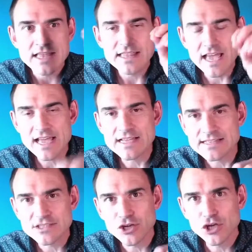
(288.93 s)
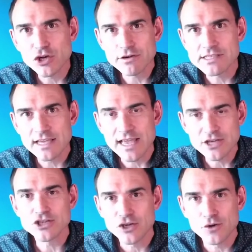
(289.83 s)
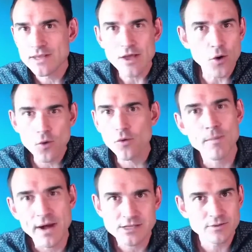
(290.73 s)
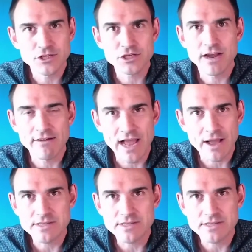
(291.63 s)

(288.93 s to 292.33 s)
there is a security issue with all password sharing apps.